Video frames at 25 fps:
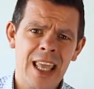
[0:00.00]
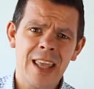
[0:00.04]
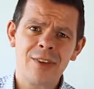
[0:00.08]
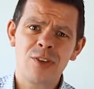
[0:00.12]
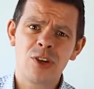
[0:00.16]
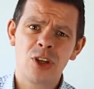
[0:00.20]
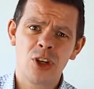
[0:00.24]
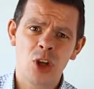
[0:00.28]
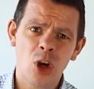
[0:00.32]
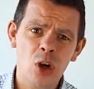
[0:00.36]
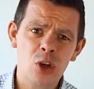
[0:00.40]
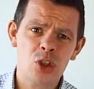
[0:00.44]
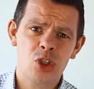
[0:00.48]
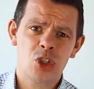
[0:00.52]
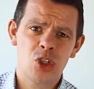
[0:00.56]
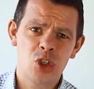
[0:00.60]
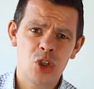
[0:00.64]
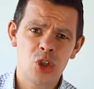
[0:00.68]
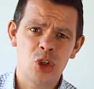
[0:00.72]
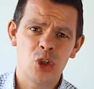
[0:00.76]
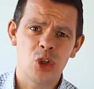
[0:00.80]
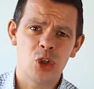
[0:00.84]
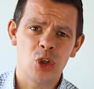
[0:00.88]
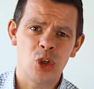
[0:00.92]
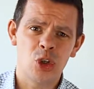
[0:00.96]
If you're not
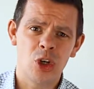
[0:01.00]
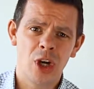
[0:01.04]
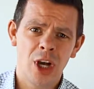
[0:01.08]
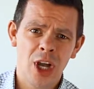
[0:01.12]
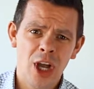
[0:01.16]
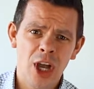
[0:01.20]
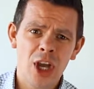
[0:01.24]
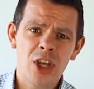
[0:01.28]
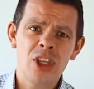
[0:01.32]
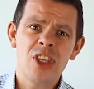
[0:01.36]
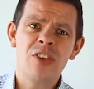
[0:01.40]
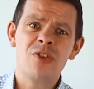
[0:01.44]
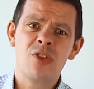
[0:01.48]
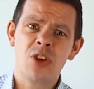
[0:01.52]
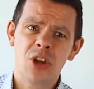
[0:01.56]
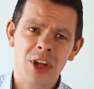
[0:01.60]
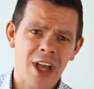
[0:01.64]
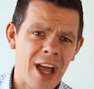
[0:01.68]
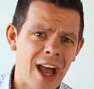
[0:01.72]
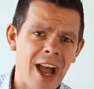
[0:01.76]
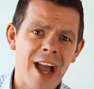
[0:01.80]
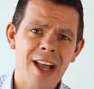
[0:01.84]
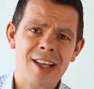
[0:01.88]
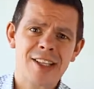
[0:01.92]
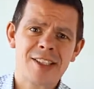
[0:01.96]
sure, you've got
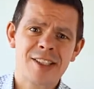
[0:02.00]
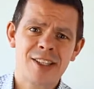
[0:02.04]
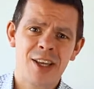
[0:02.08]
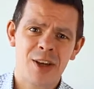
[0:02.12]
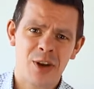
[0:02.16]
to ask